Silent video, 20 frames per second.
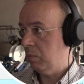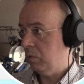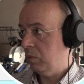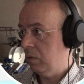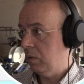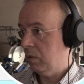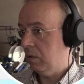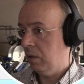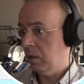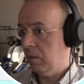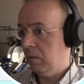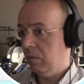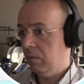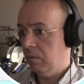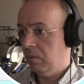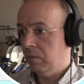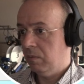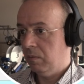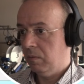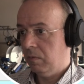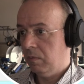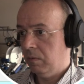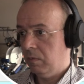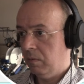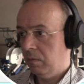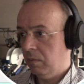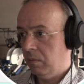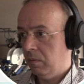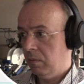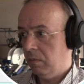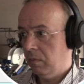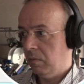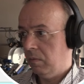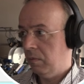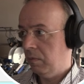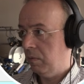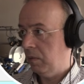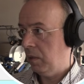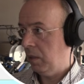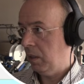Now it's done.
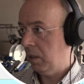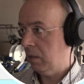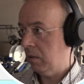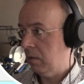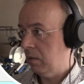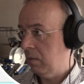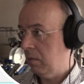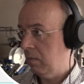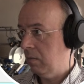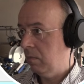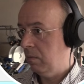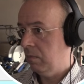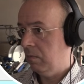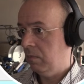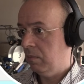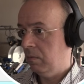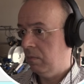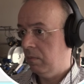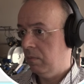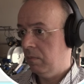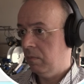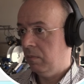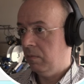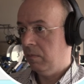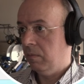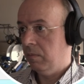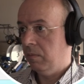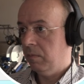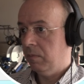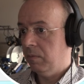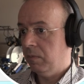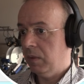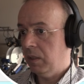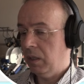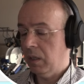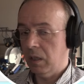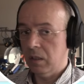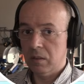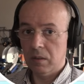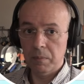Another thing to check is the
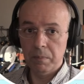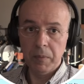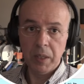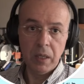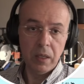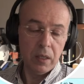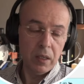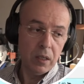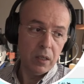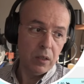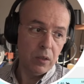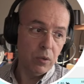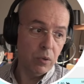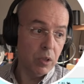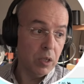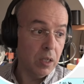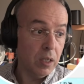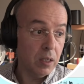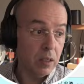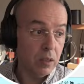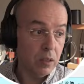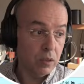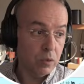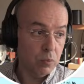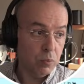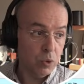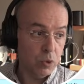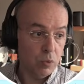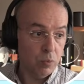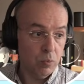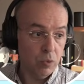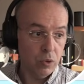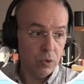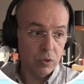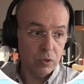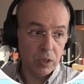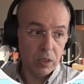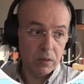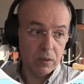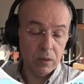dimensions. The model is
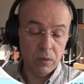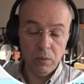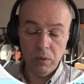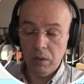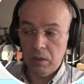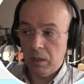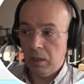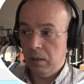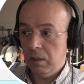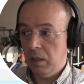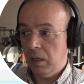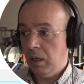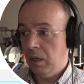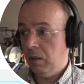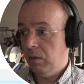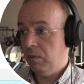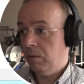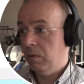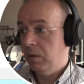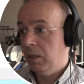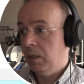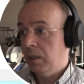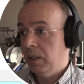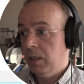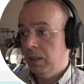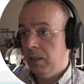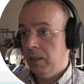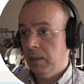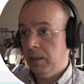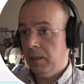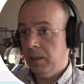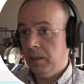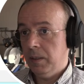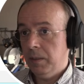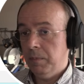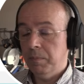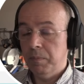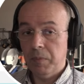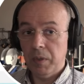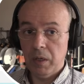imported, so let's measure it.
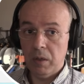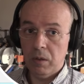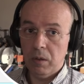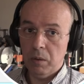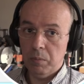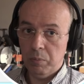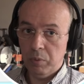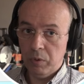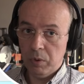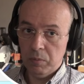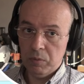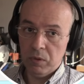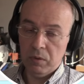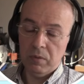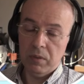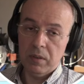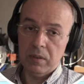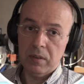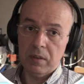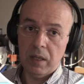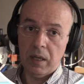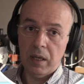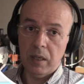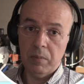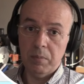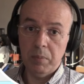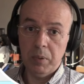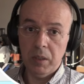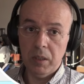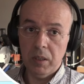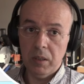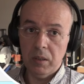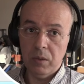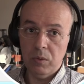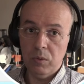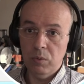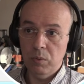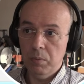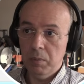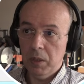I'll rotate it slightly, select an
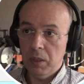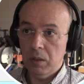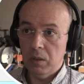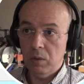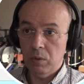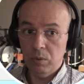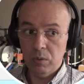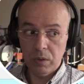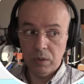aligned point,